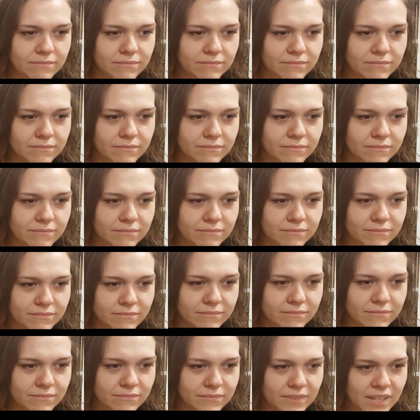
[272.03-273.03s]

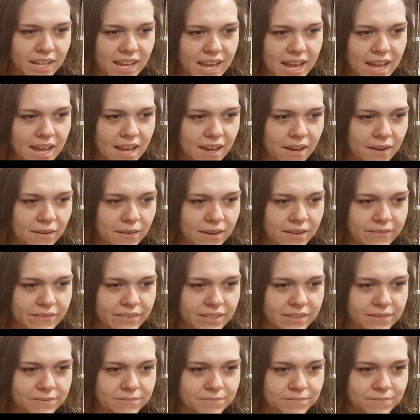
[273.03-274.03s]

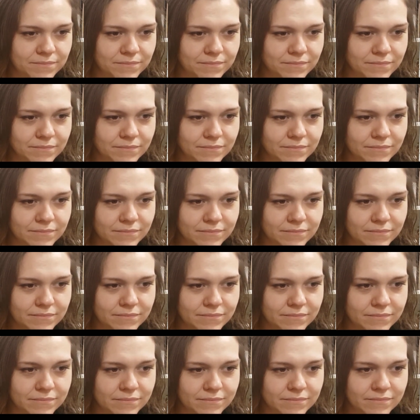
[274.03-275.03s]

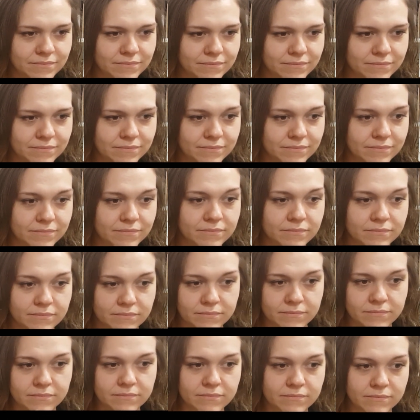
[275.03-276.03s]

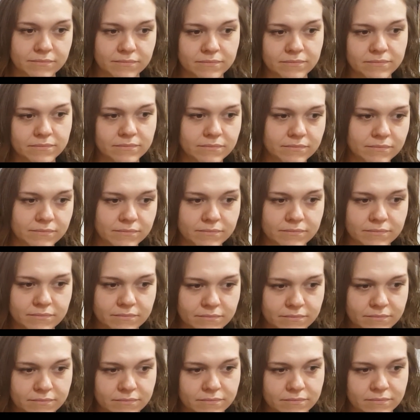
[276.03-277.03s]

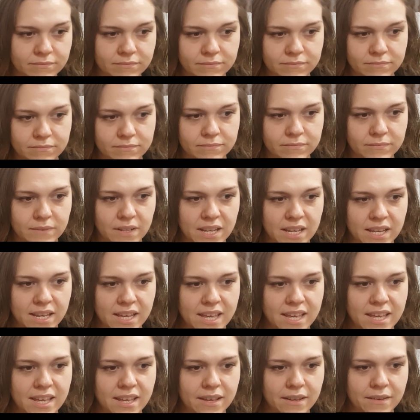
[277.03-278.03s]

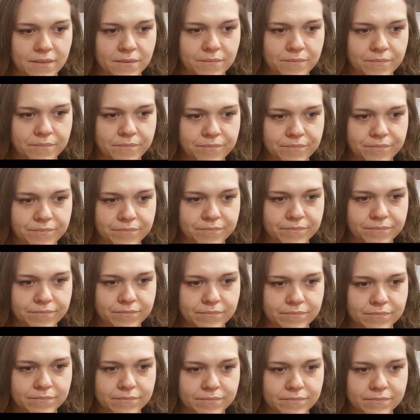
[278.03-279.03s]

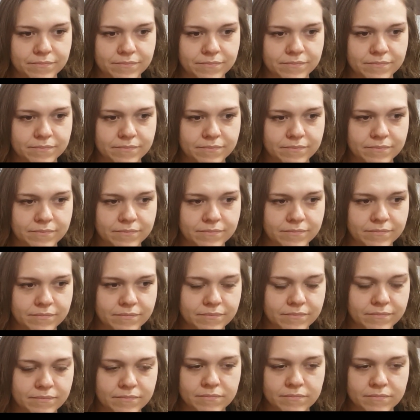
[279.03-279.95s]
(silent)